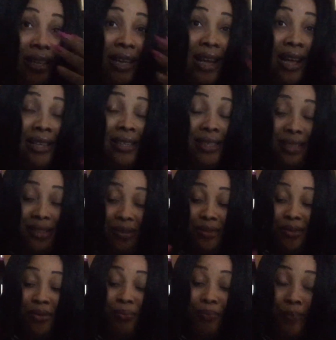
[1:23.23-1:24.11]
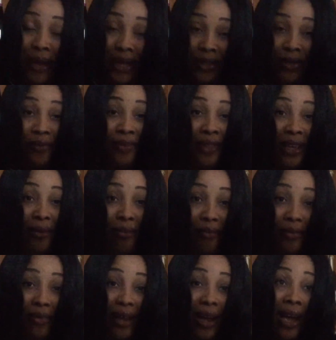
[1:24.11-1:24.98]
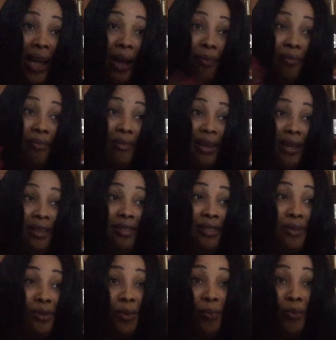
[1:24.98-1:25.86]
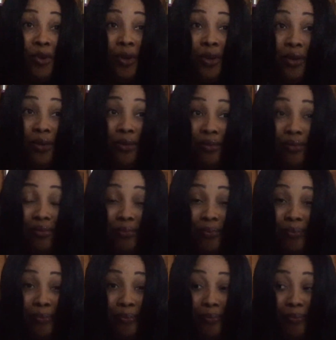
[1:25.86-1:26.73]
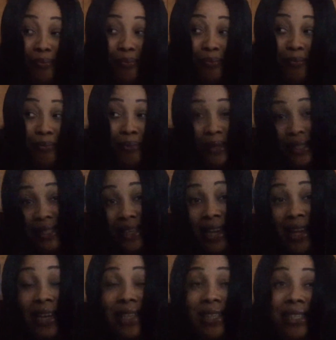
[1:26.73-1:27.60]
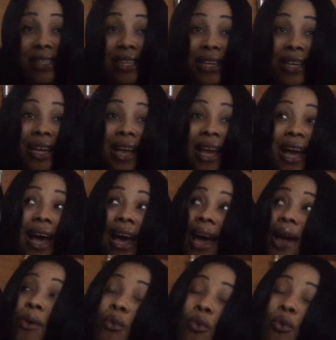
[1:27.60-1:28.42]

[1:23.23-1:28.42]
as part of them. I am a Scorpio personality. I